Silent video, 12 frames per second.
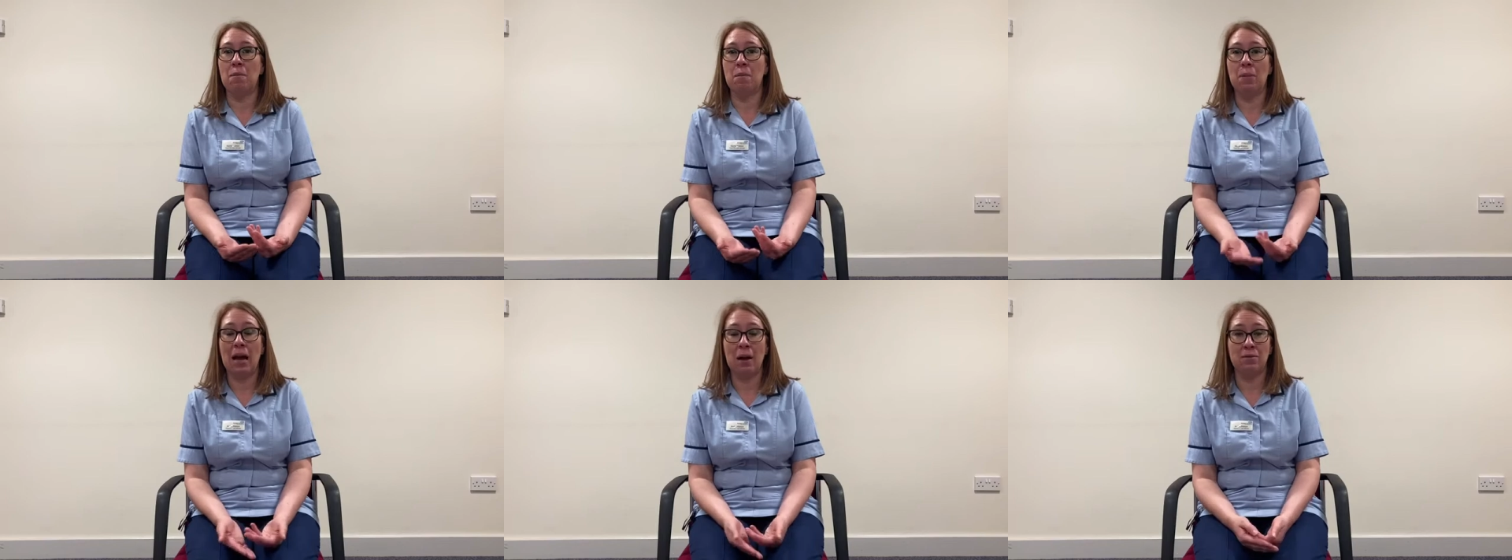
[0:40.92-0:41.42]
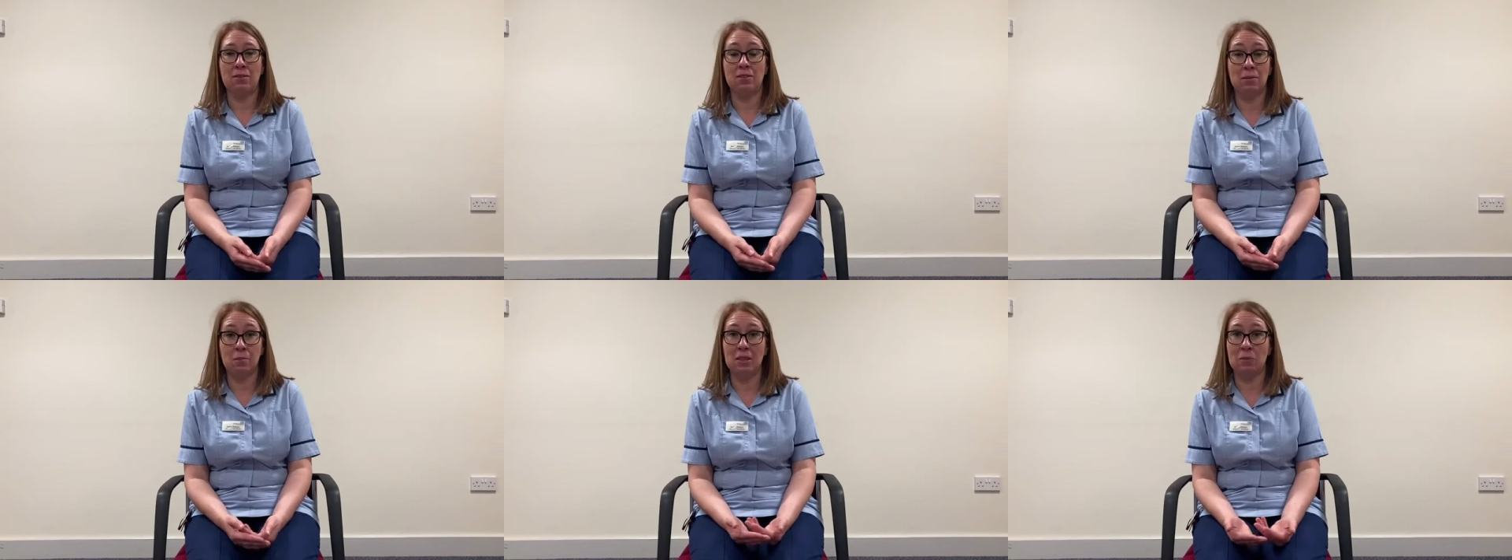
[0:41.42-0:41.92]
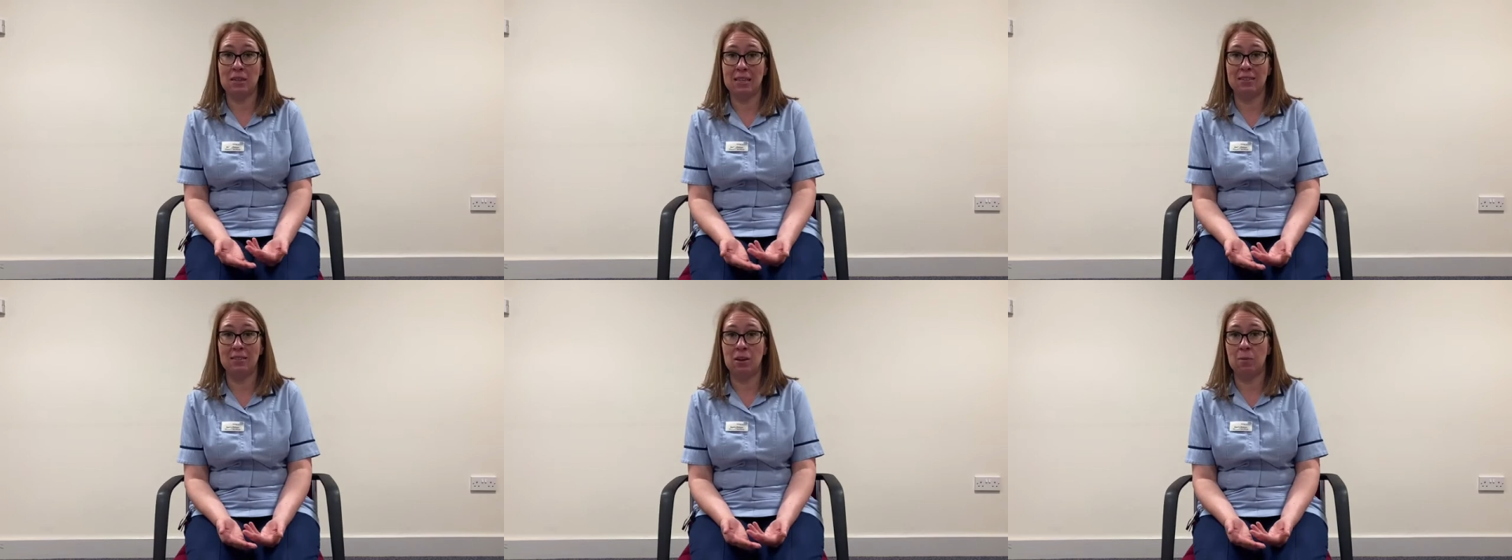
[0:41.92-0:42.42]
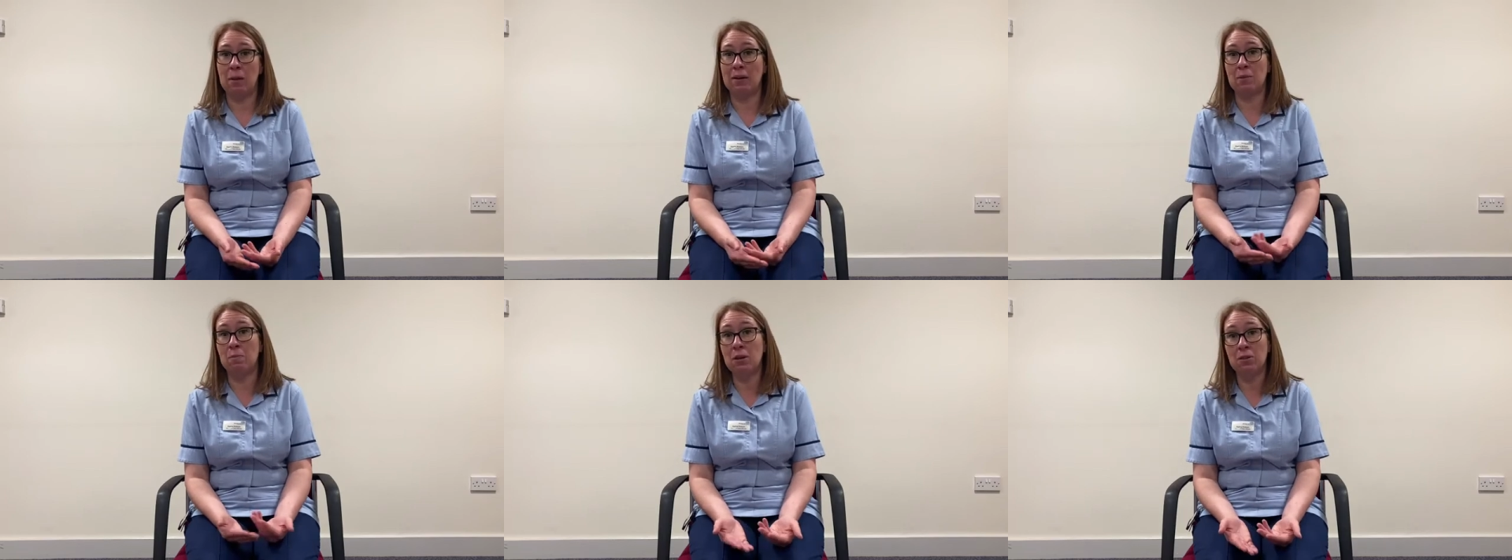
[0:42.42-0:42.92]
Perhaps there's something we need to know about
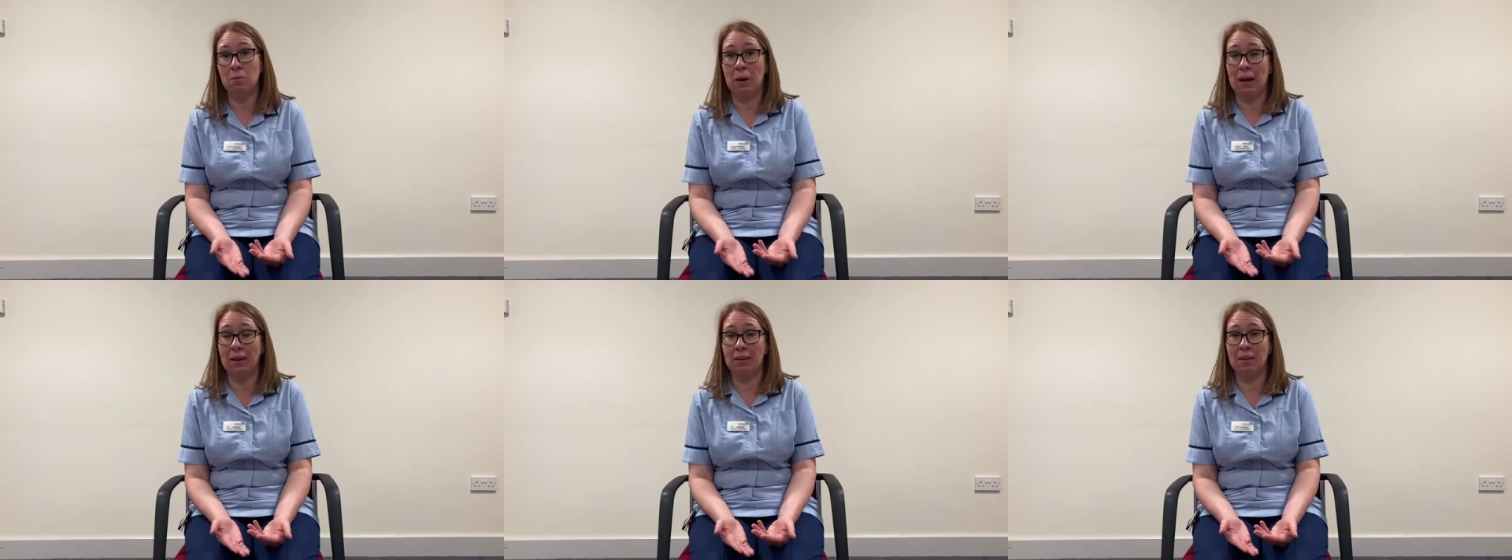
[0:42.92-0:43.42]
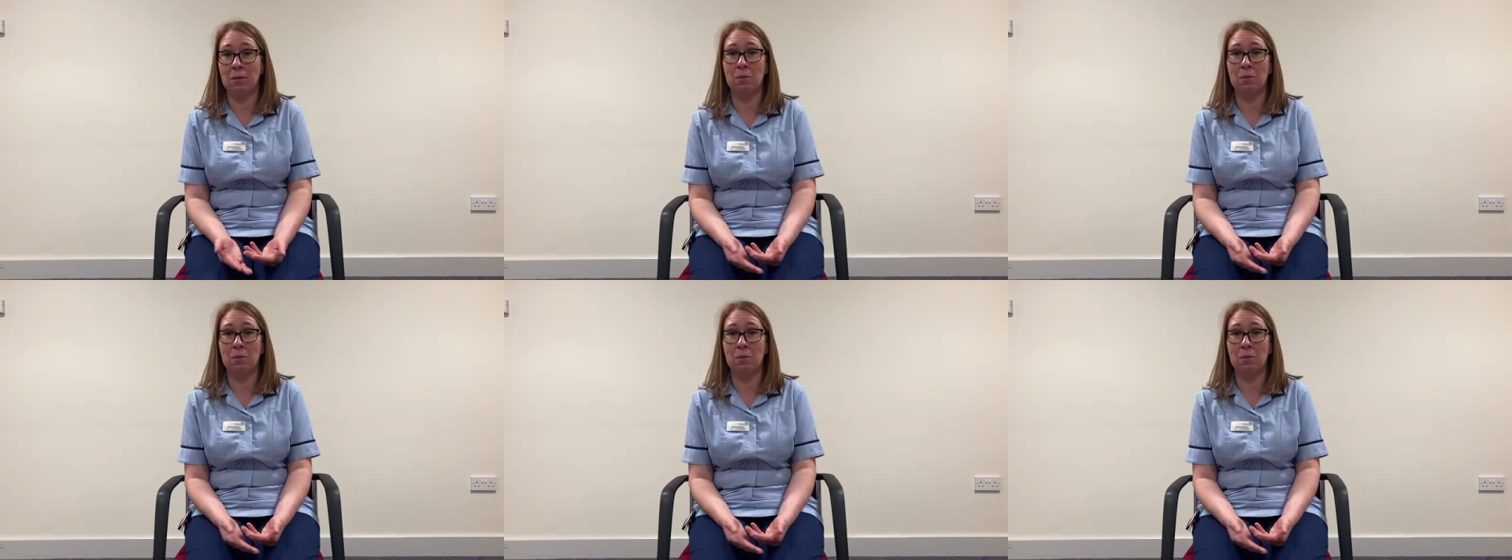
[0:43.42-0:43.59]
your birth partner.